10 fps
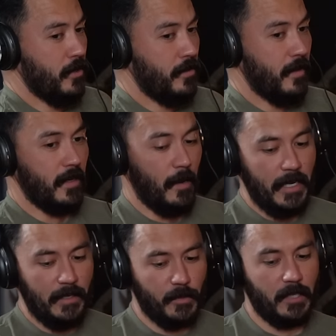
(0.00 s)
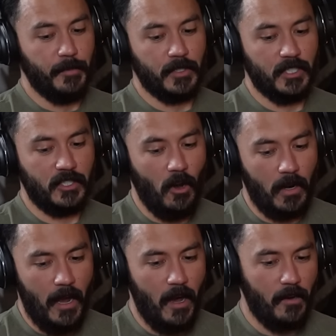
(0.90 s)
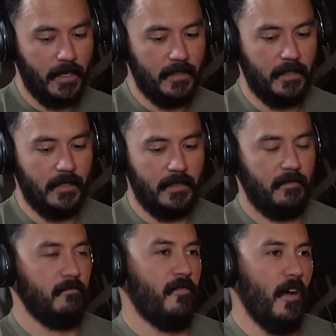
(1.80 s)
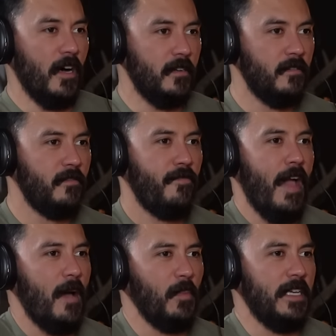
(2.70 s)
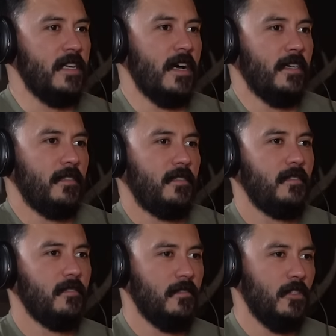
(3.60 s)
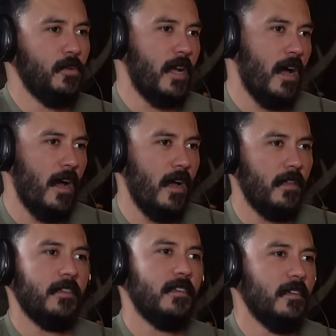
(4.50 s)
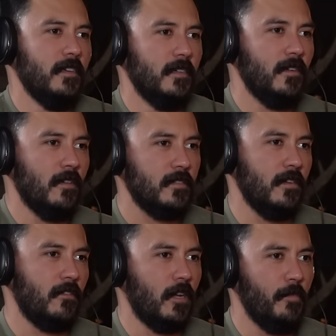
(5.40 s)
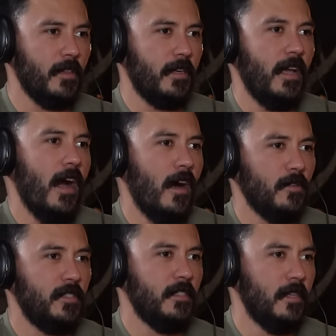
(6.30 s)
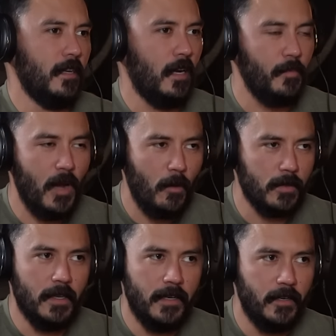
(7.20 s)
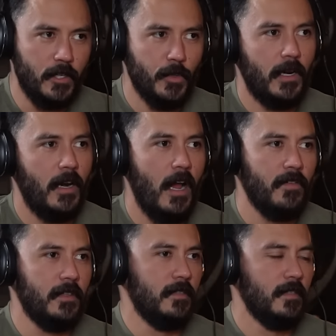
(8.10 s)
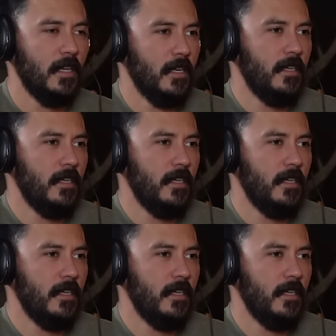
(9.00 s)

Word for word: do you think? I mean, it was supposed to start out as just fun family night, you and I, the kids all snuggled up on the couch. And then a couple hours later, you and I are having this